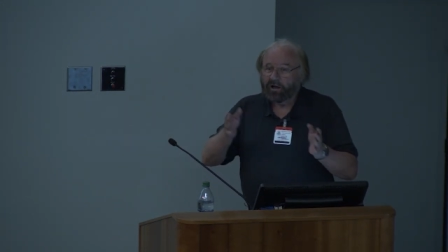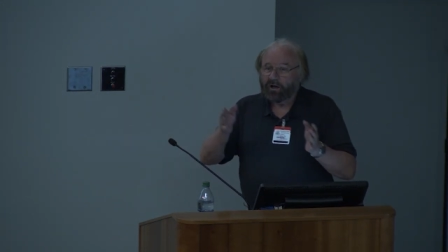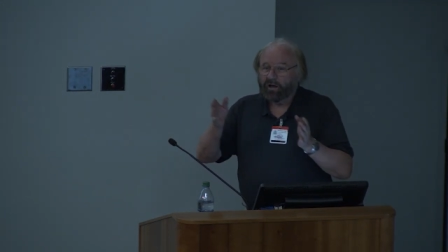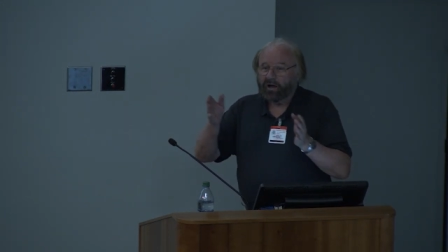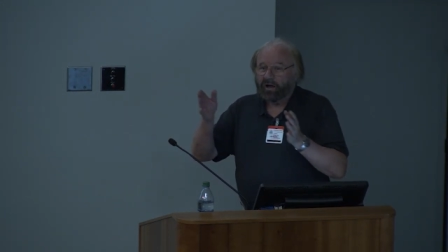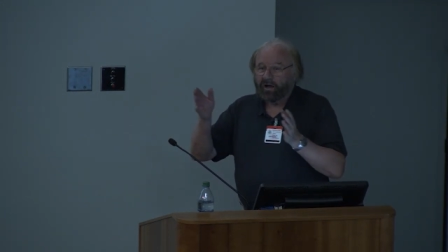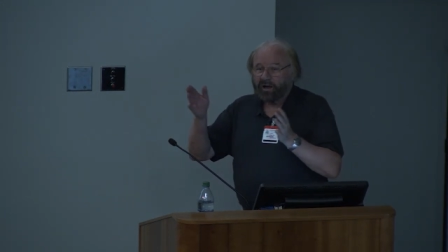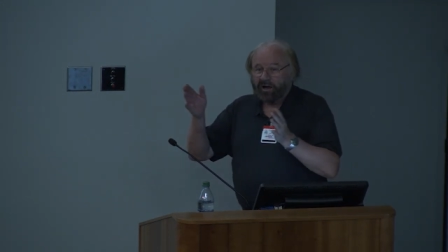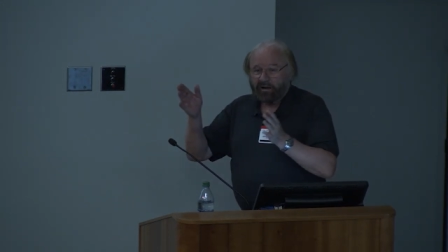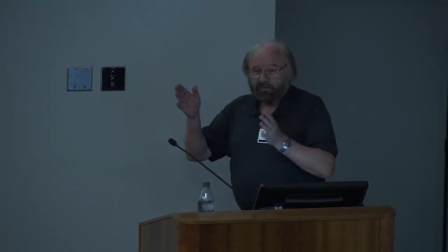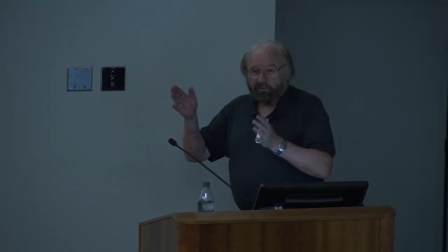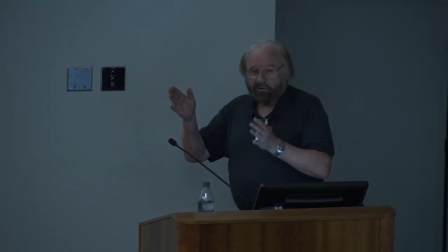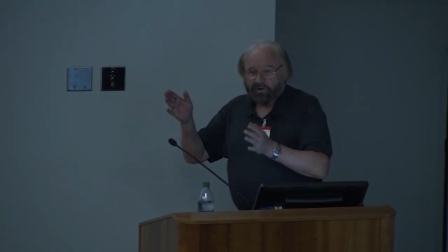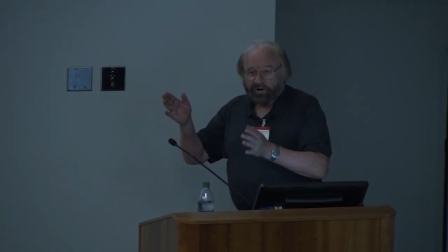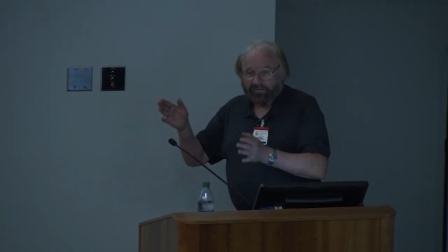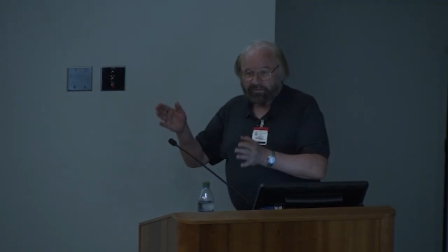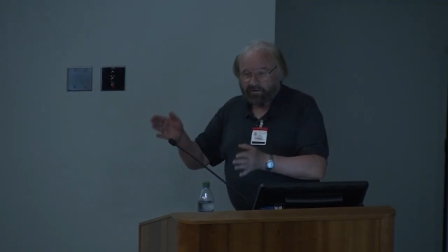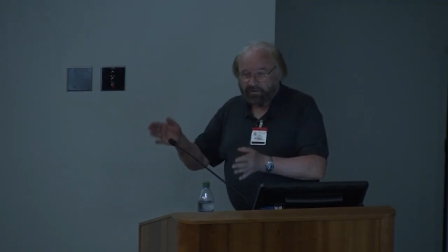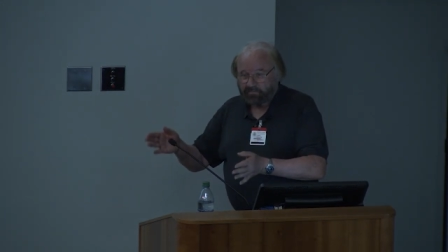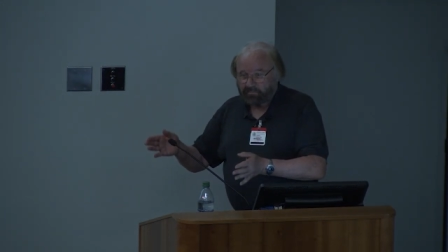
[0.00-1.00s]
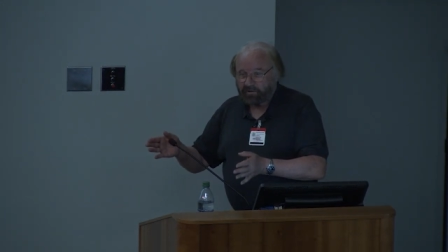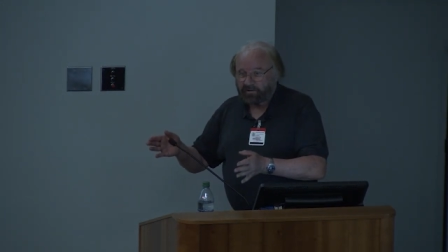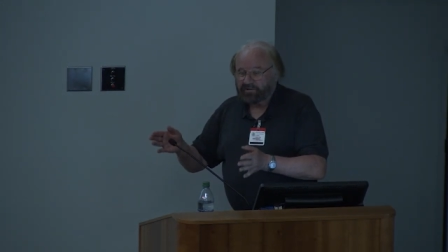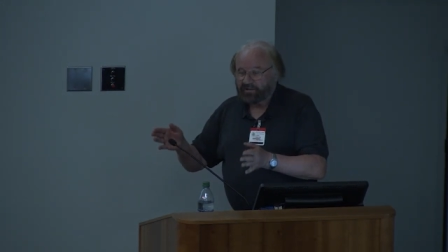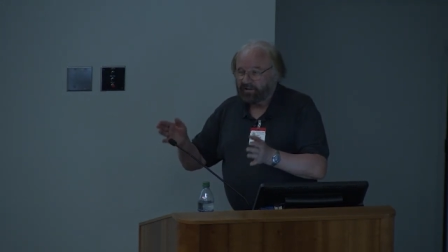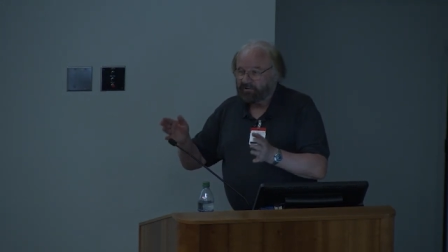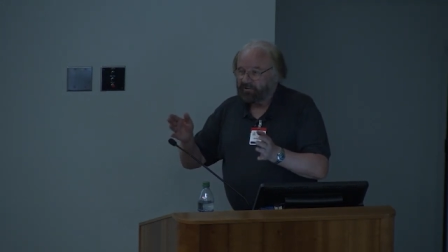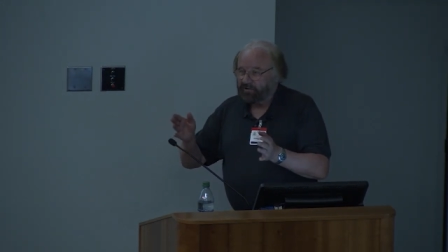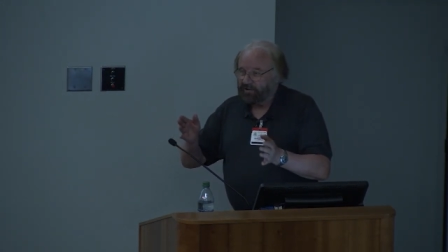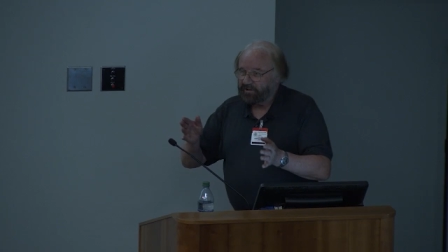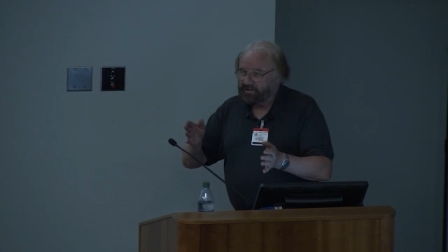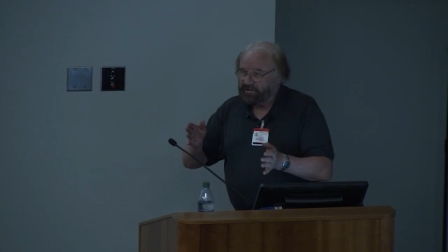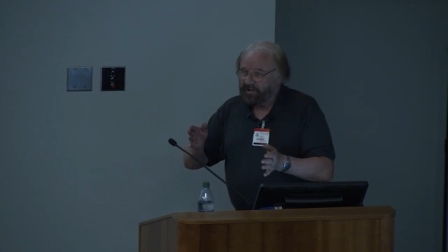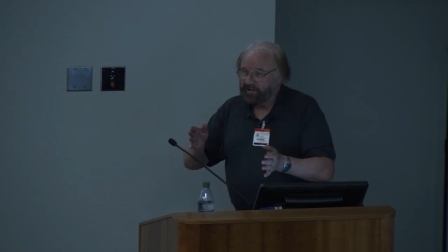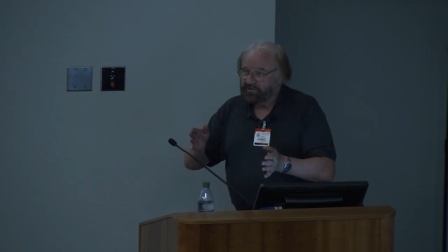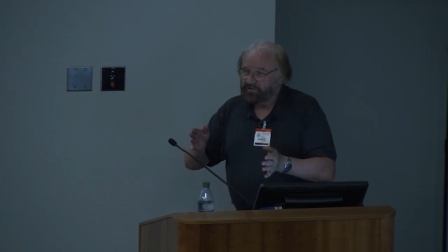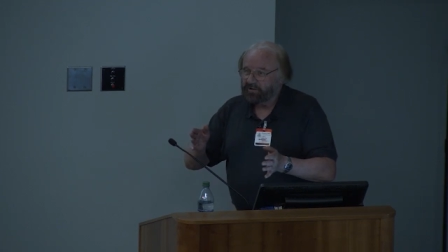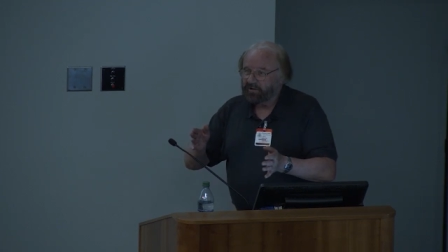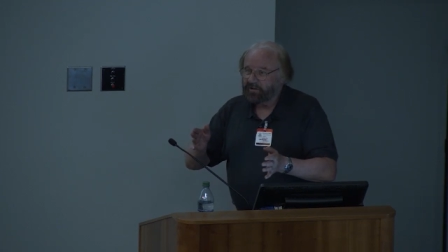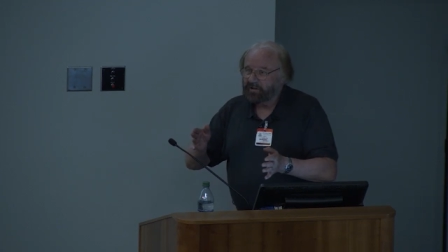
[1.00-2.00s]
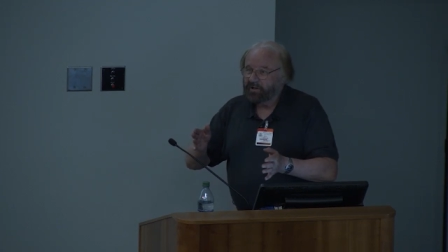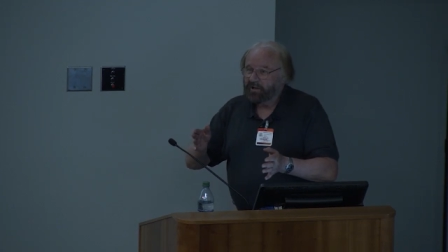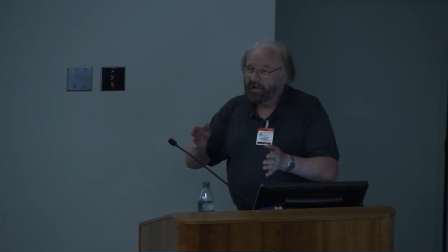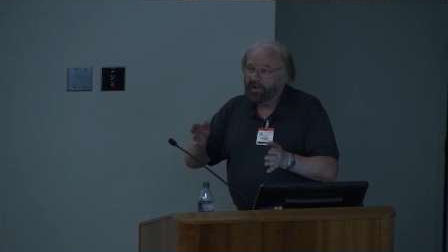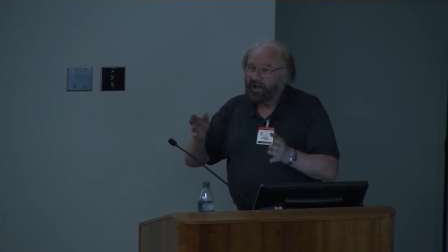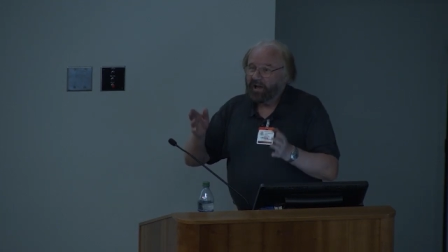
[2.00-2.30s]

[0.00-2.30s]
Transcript: I, I will never, etc., etc.